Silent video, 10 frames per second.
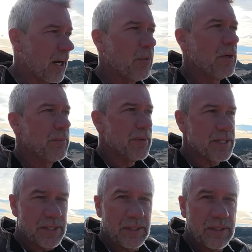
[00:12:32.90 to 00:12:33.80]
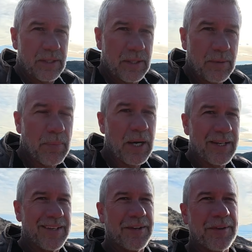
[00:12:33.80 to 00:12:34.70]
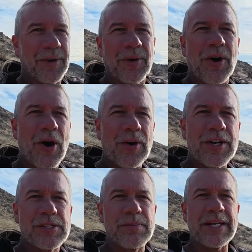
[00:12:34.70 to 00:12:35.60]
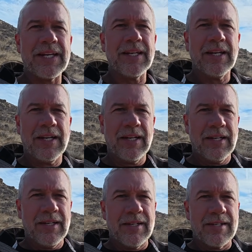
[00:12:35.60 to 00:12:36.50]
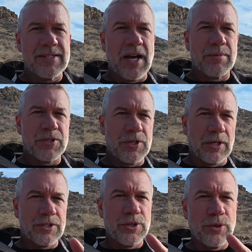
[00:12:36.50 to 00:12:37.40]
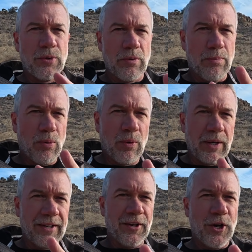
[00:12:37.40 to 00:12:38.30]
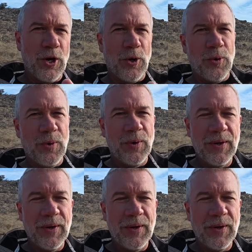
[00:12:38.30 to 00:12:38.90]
I will miss it. But there will always be Cybertruck 2.0.